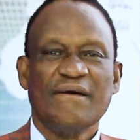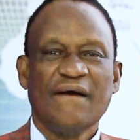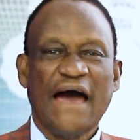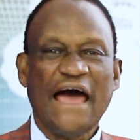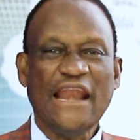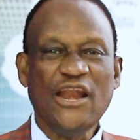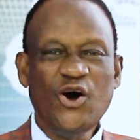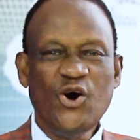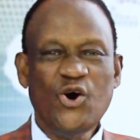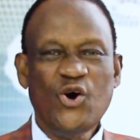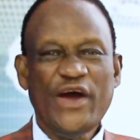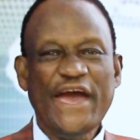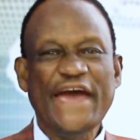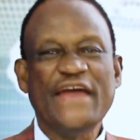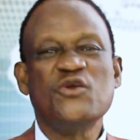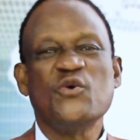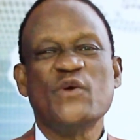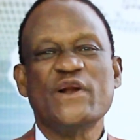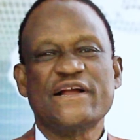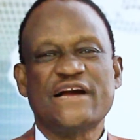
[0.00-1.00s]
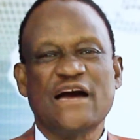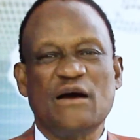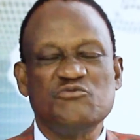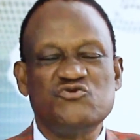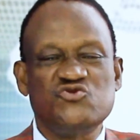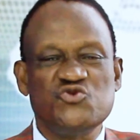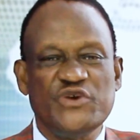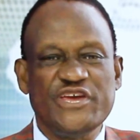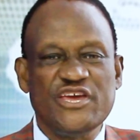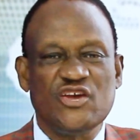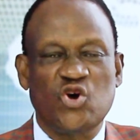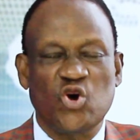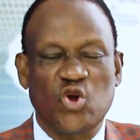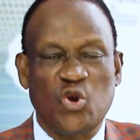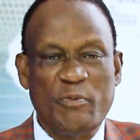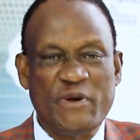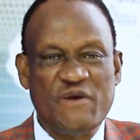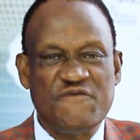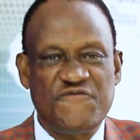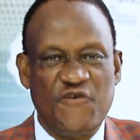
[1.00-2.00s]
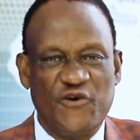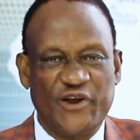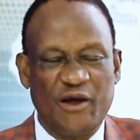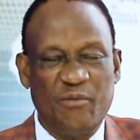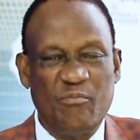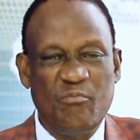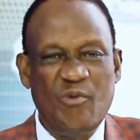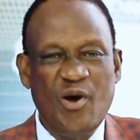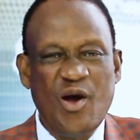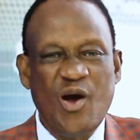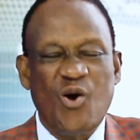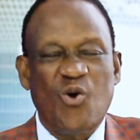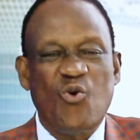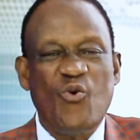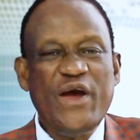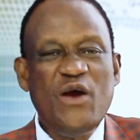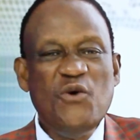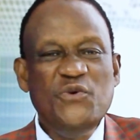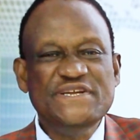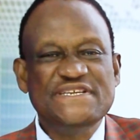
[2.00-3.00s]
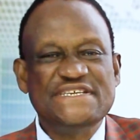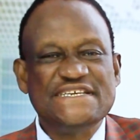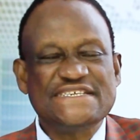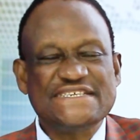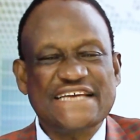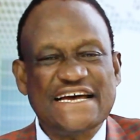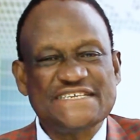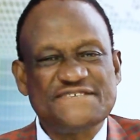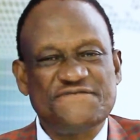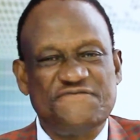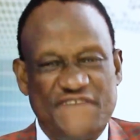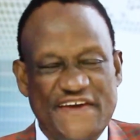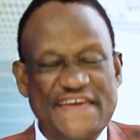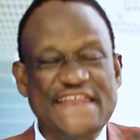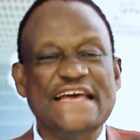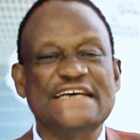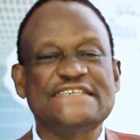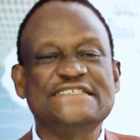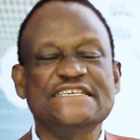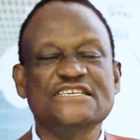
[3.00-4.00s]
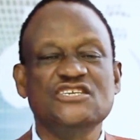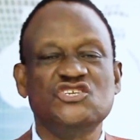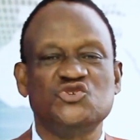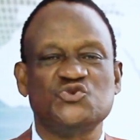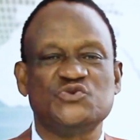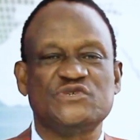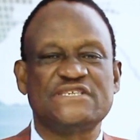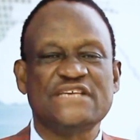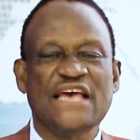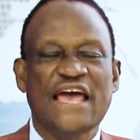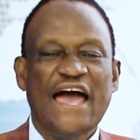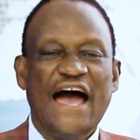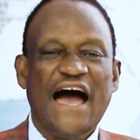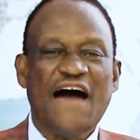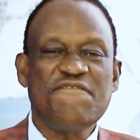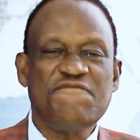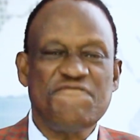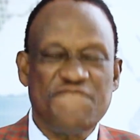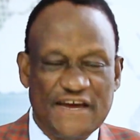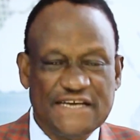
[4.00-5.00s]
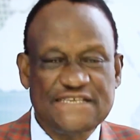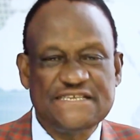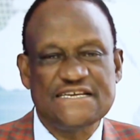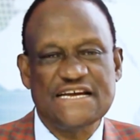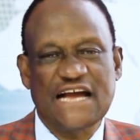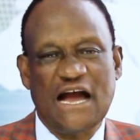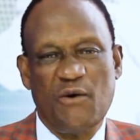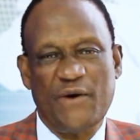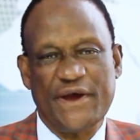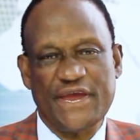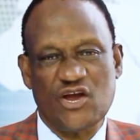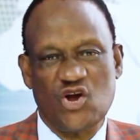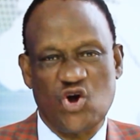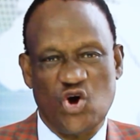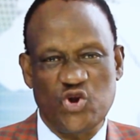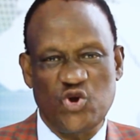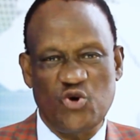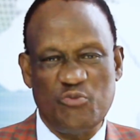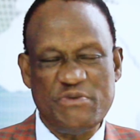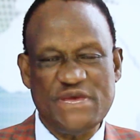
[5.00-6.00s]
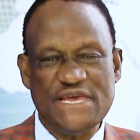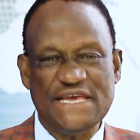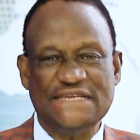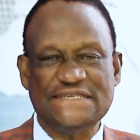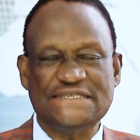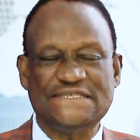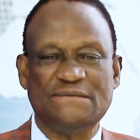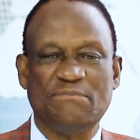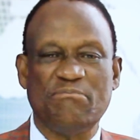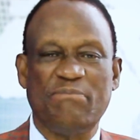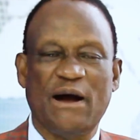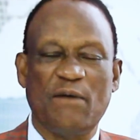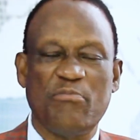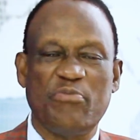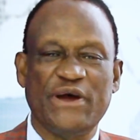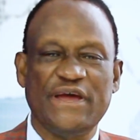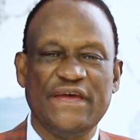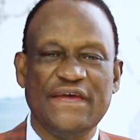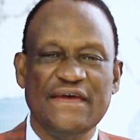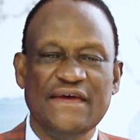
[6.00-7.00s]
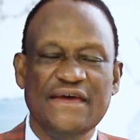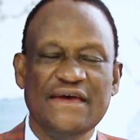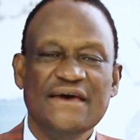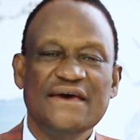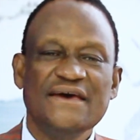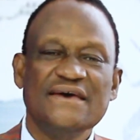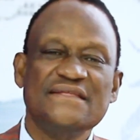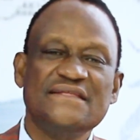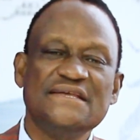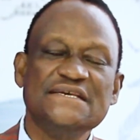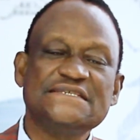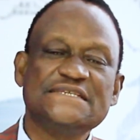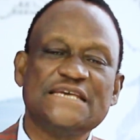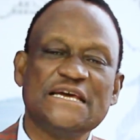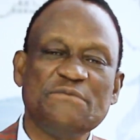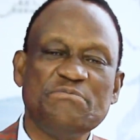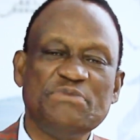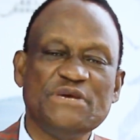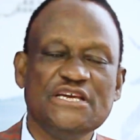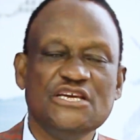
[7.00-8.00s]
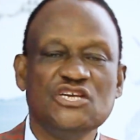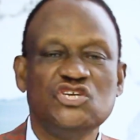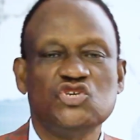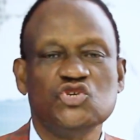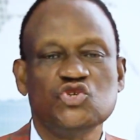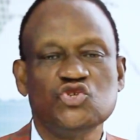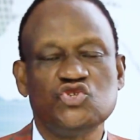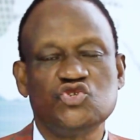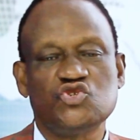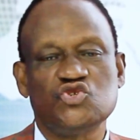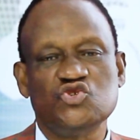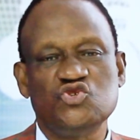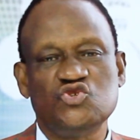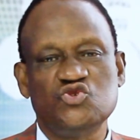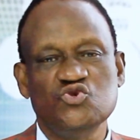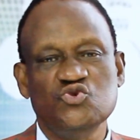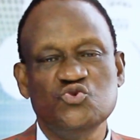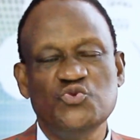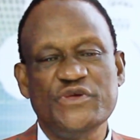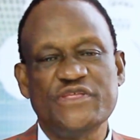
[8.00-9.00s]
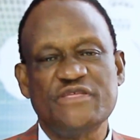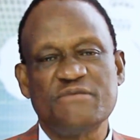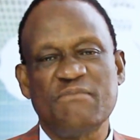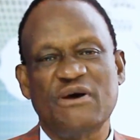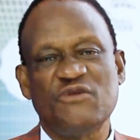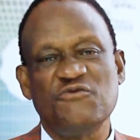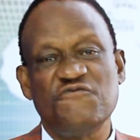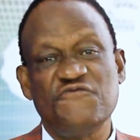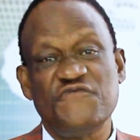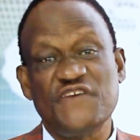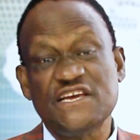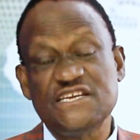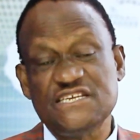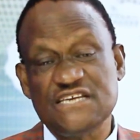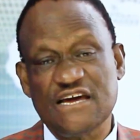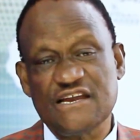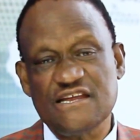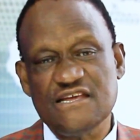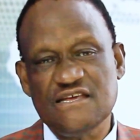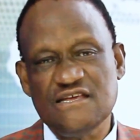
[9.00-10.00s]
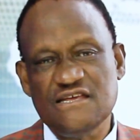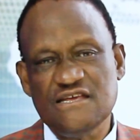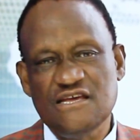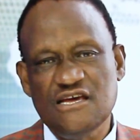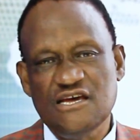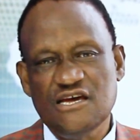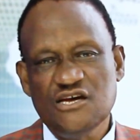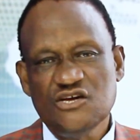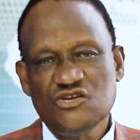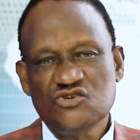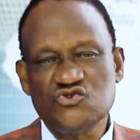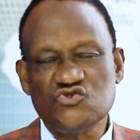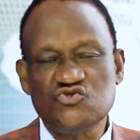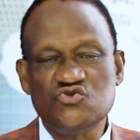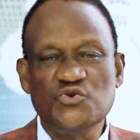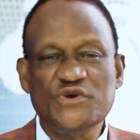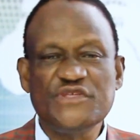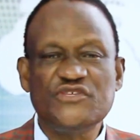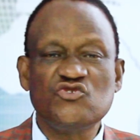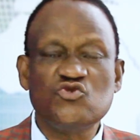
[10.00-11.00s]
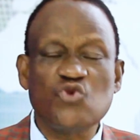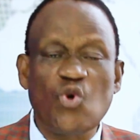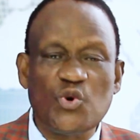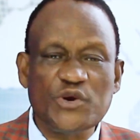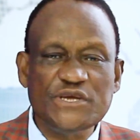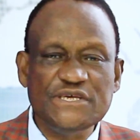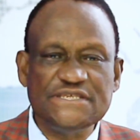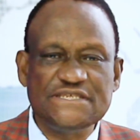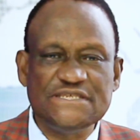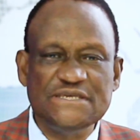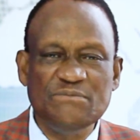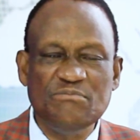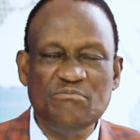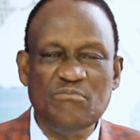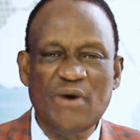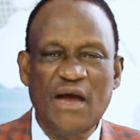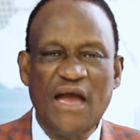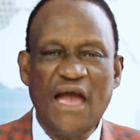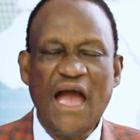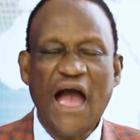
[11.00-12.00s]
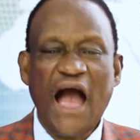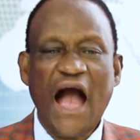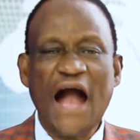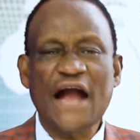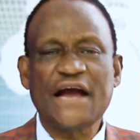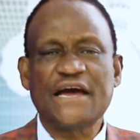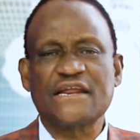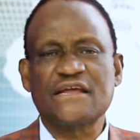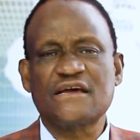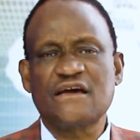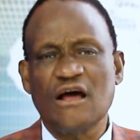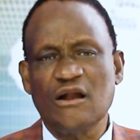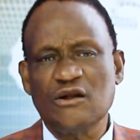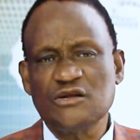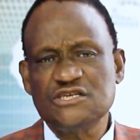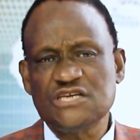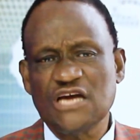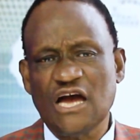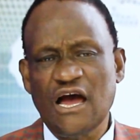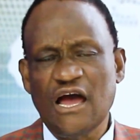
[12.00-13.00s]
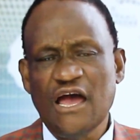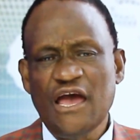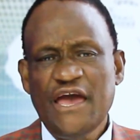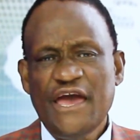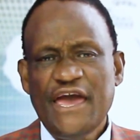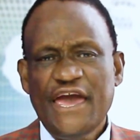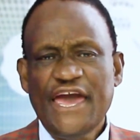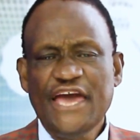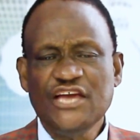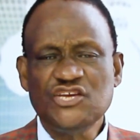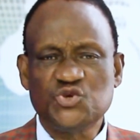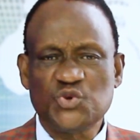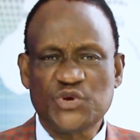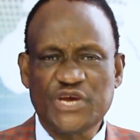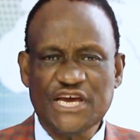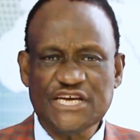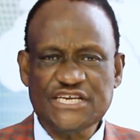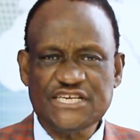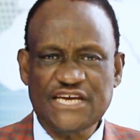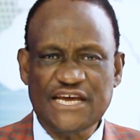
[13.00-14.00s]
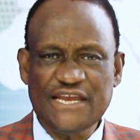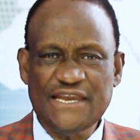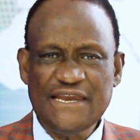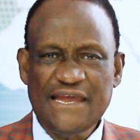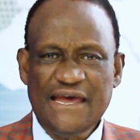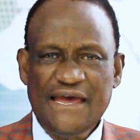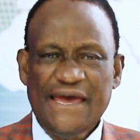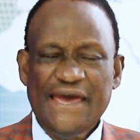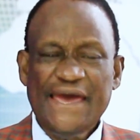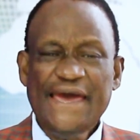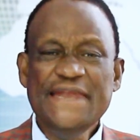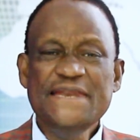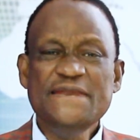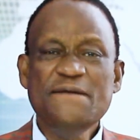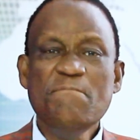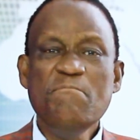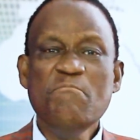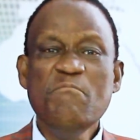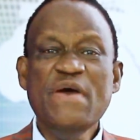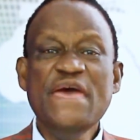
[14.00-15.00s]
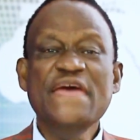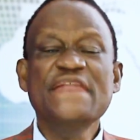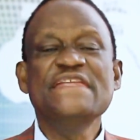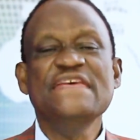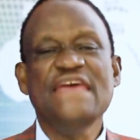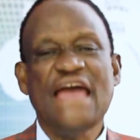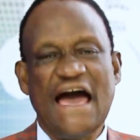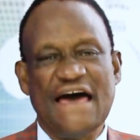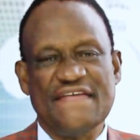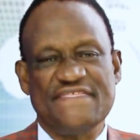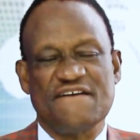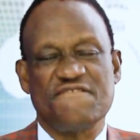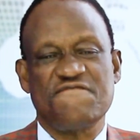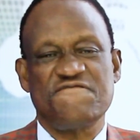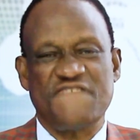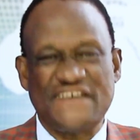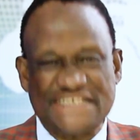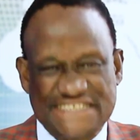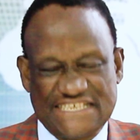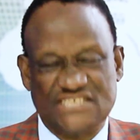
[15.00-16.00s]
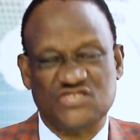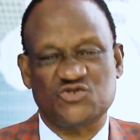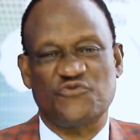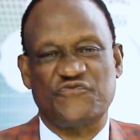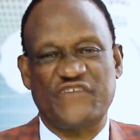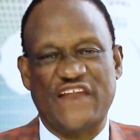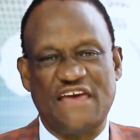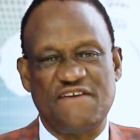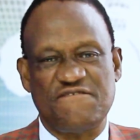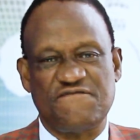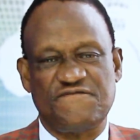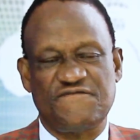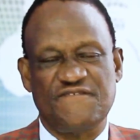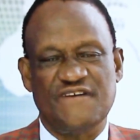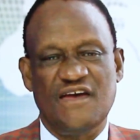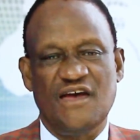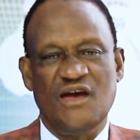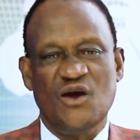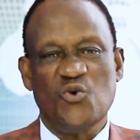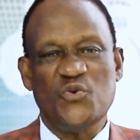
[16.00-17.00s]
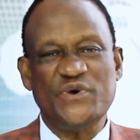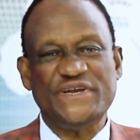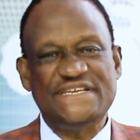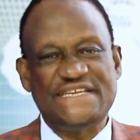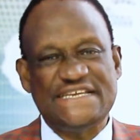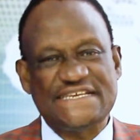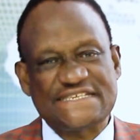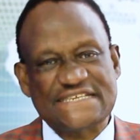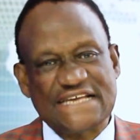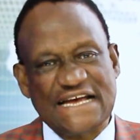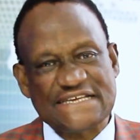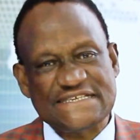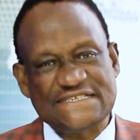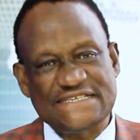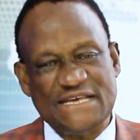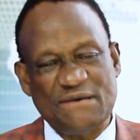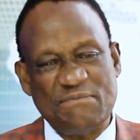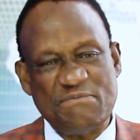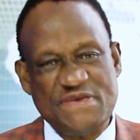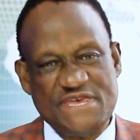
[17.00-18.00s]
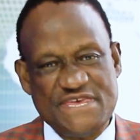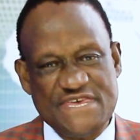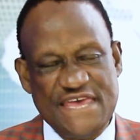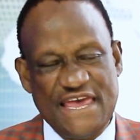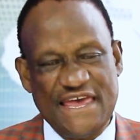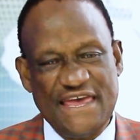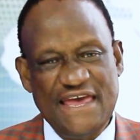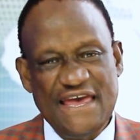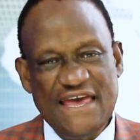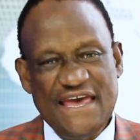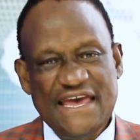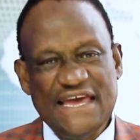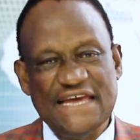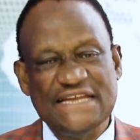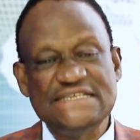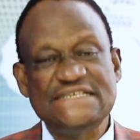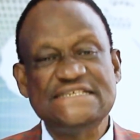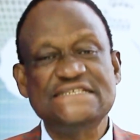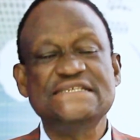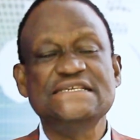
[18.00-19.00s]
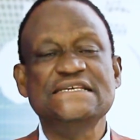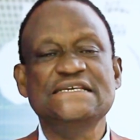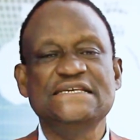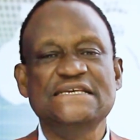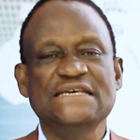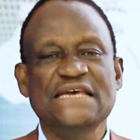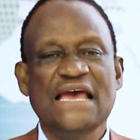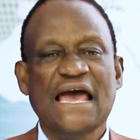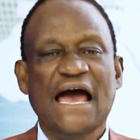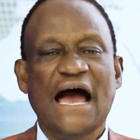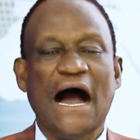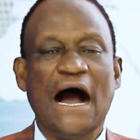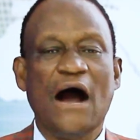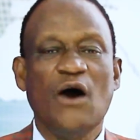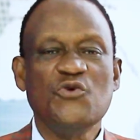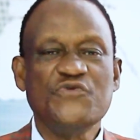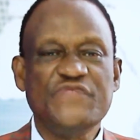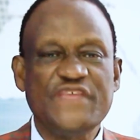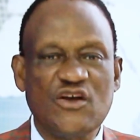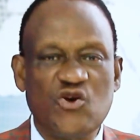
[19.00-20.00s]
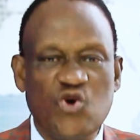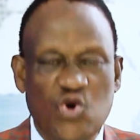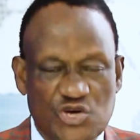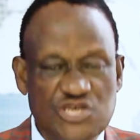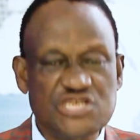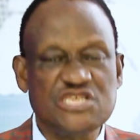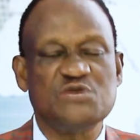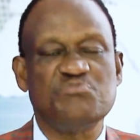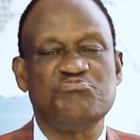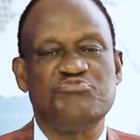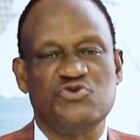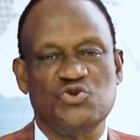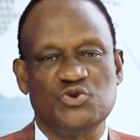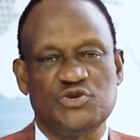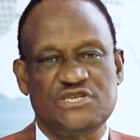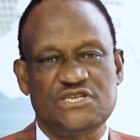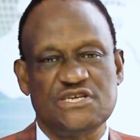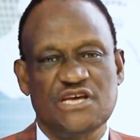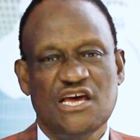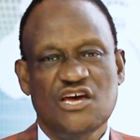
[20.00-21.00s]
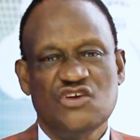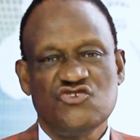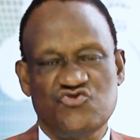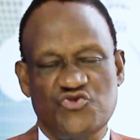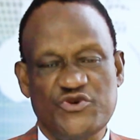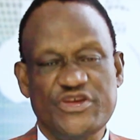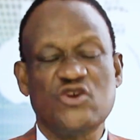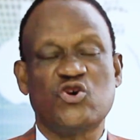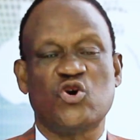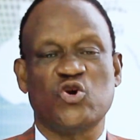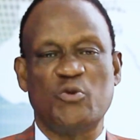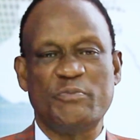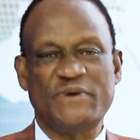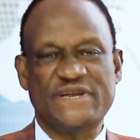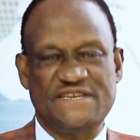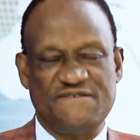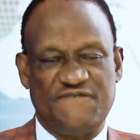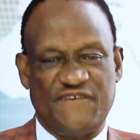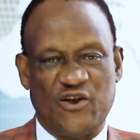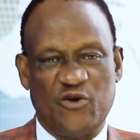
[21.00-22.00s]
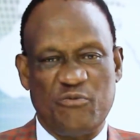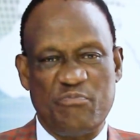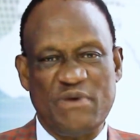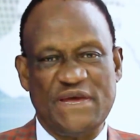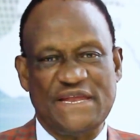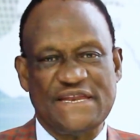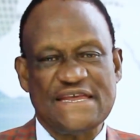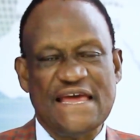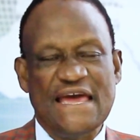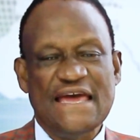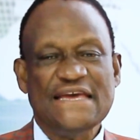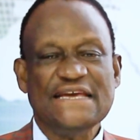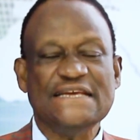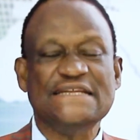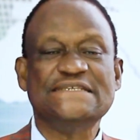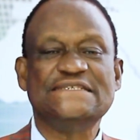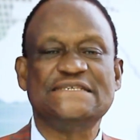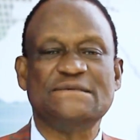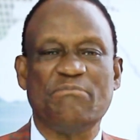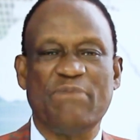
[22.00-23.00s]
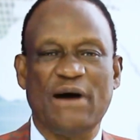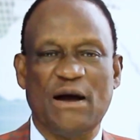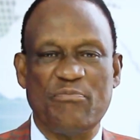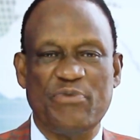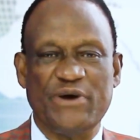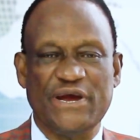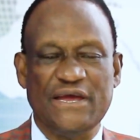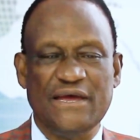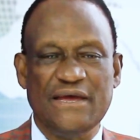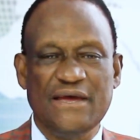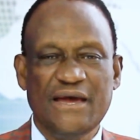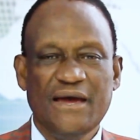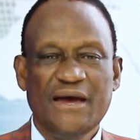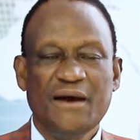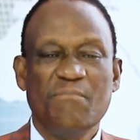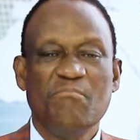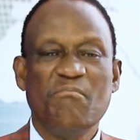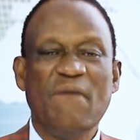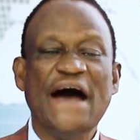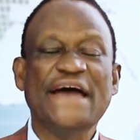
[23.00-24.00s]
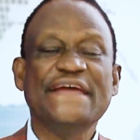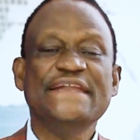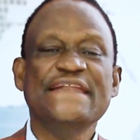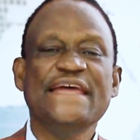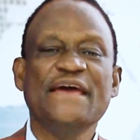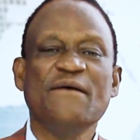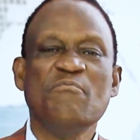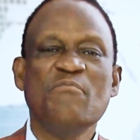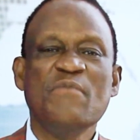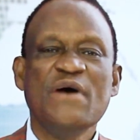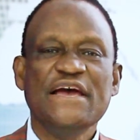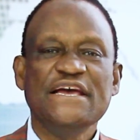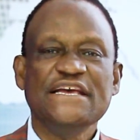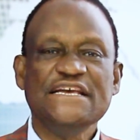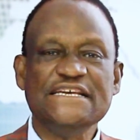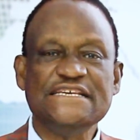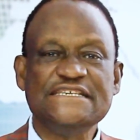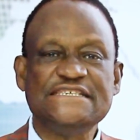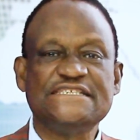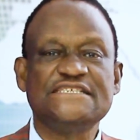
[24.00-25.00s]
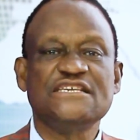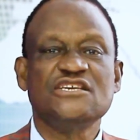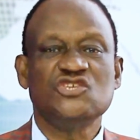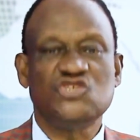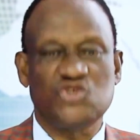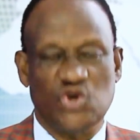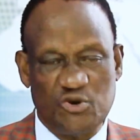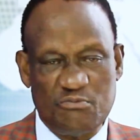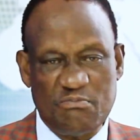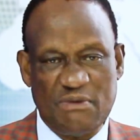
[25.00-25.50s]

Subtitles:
Hello and welcome to Economic Forum, where we discuss various issues affecting our economy in Zimbabwe. These can be issues to do with manufacturing, to do with tourism, agriculture, education, and many other facets of life. We discuss them here and see how they contribute to economic development in Zimbabwe. My name is John